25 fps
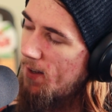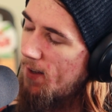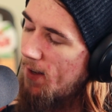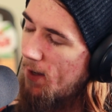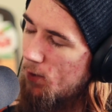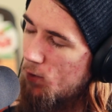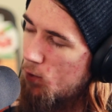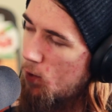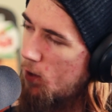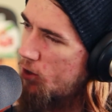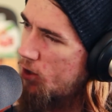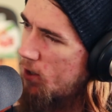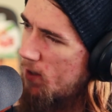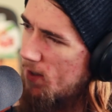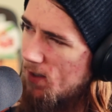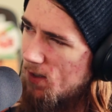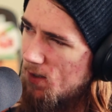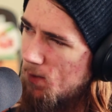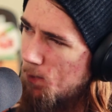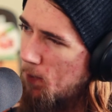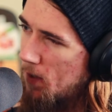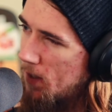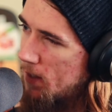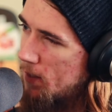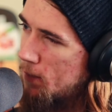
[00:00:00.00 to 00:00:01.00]
I was watching this
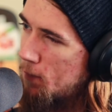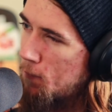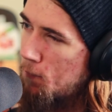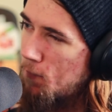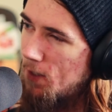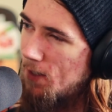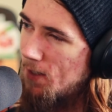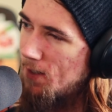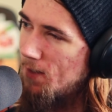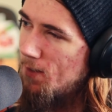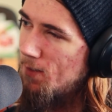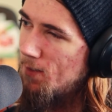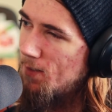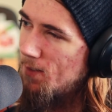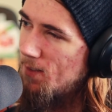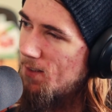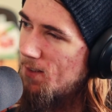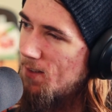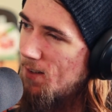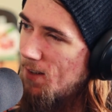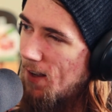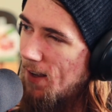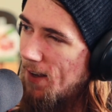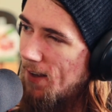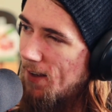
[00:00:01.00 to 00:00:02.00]
BuzzFeed
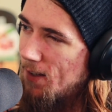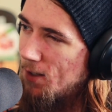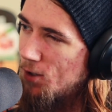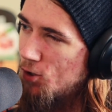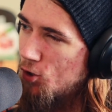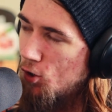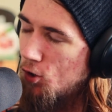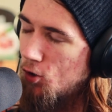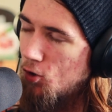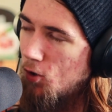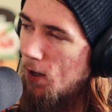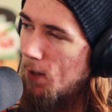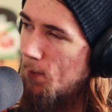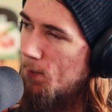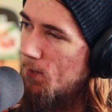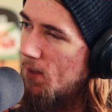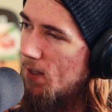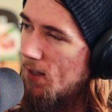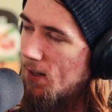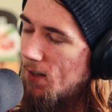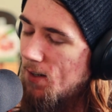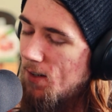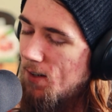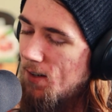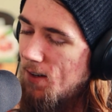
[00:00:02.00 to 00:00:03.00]
true crime
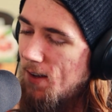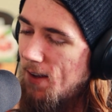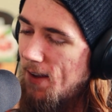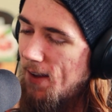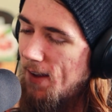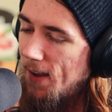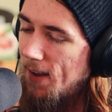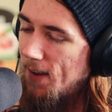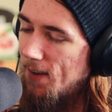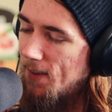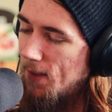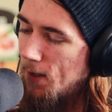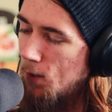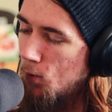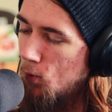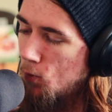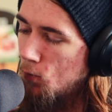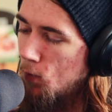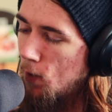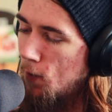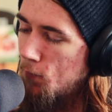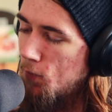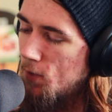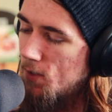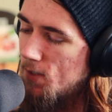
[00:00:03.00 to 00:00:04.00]
thing, and they were
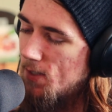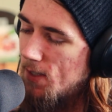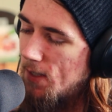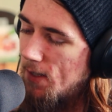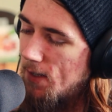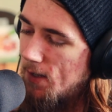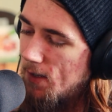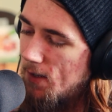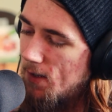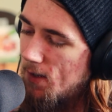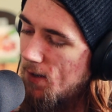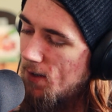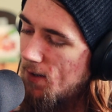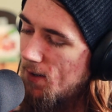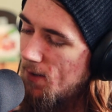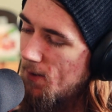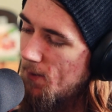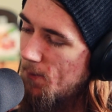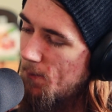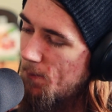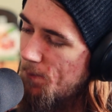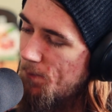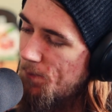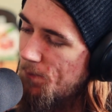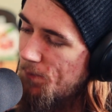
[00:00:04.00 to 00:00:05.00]
referencing
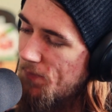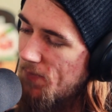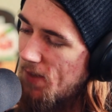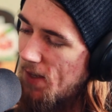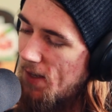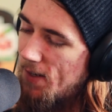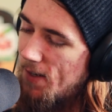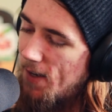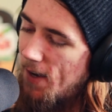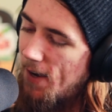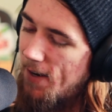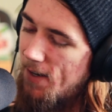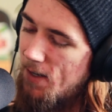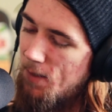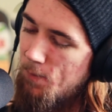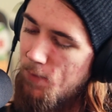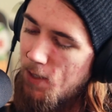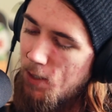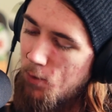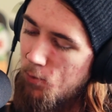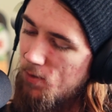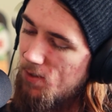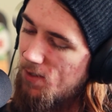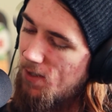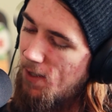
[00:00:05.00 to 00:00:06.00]
an item
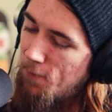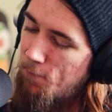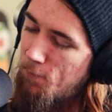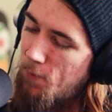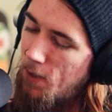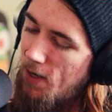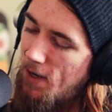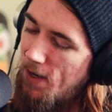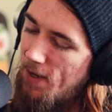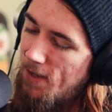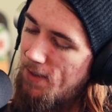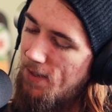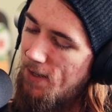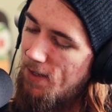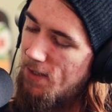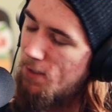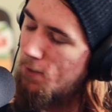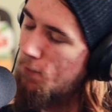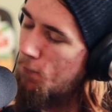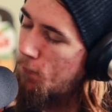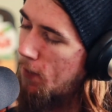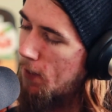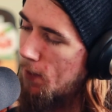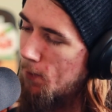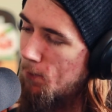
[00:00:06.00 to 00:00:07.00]
that was left behind that
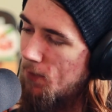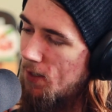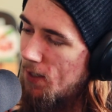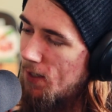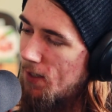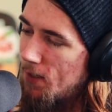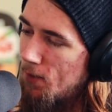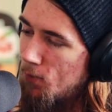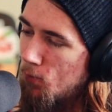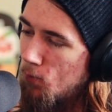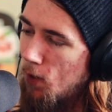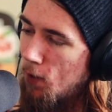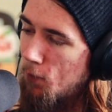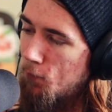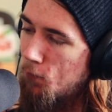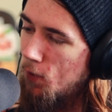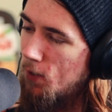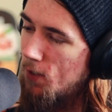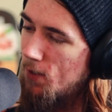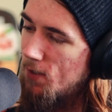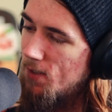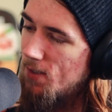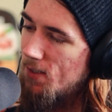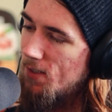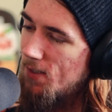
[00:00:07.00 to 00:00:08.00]
his family
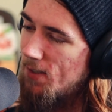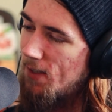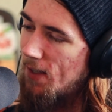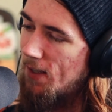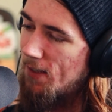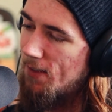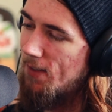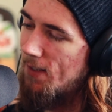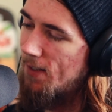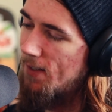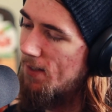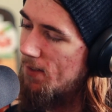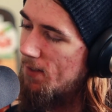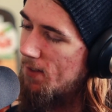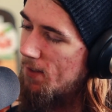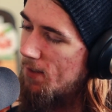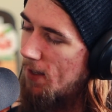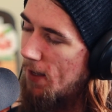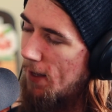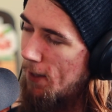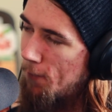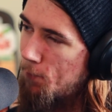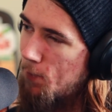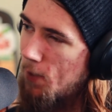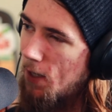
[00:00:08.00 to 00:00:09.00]
referenced that the
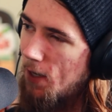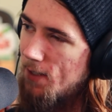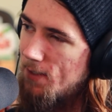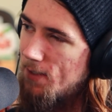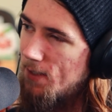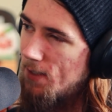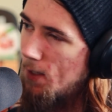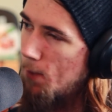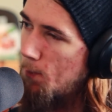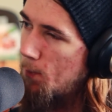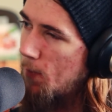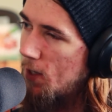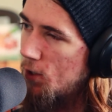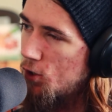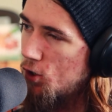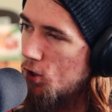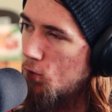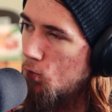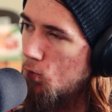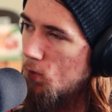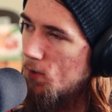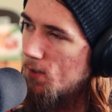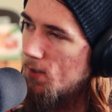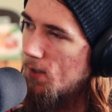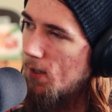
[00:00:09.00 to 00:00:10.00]
FBI didn't
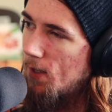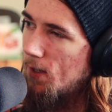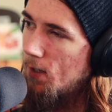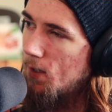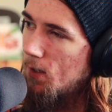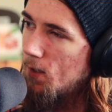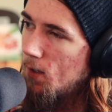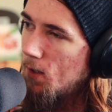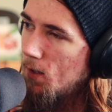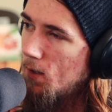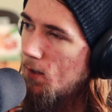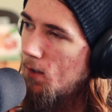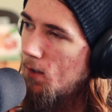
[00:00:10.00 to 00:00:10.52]
mention was there.